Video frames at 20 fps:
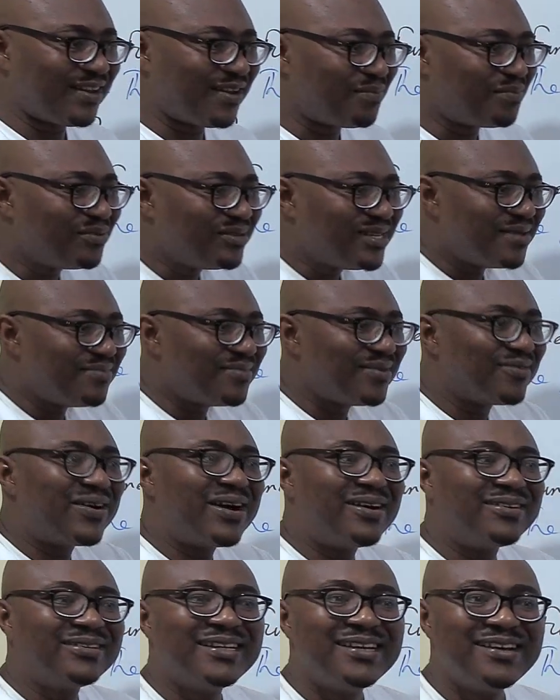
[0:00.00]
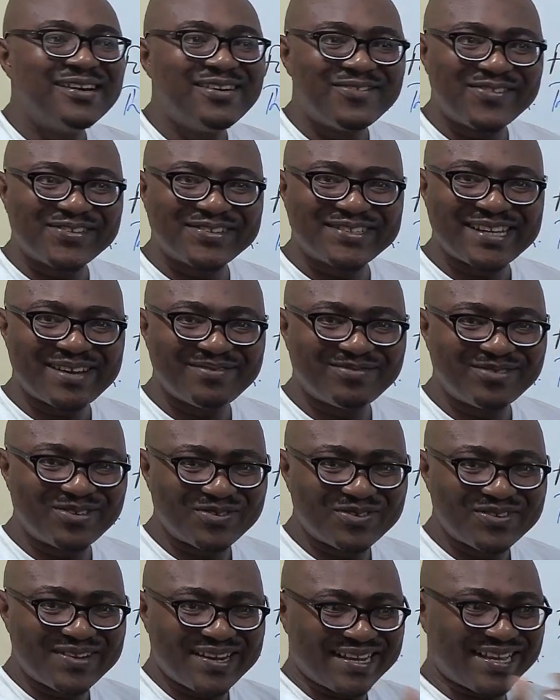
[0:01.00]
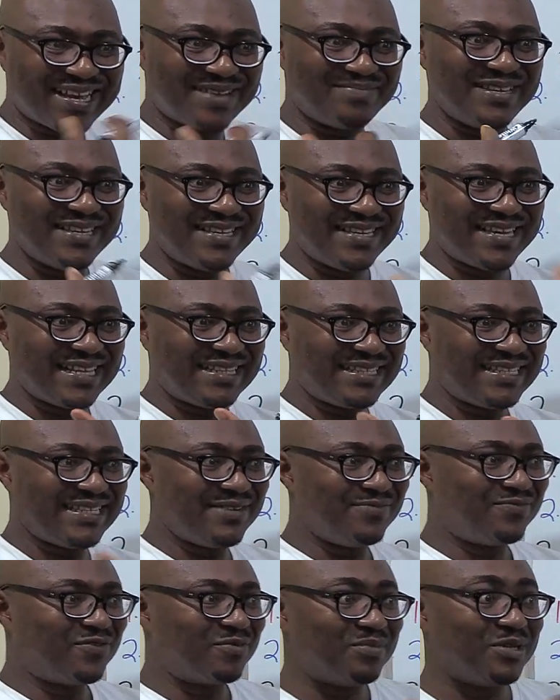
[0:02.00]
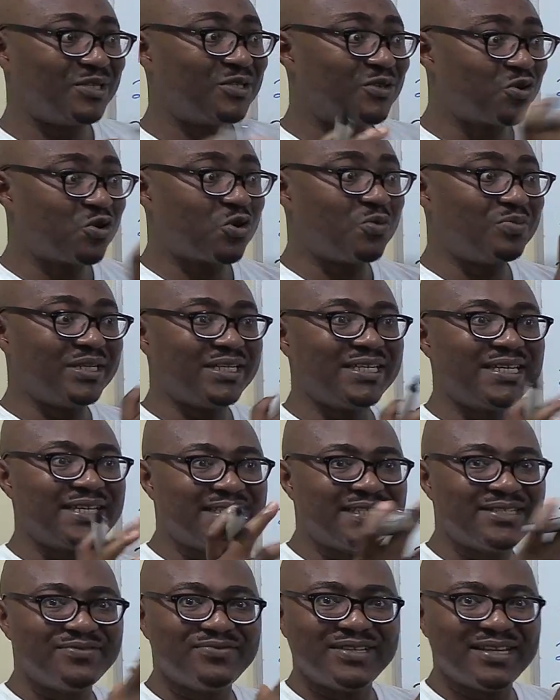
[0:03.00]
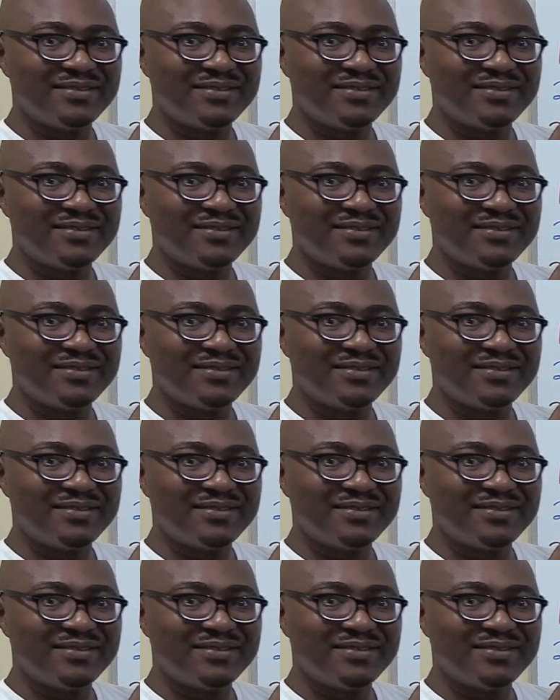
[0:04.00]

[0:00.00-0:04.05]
They put them in one WhatsApp group so that they can be getting information, communicating with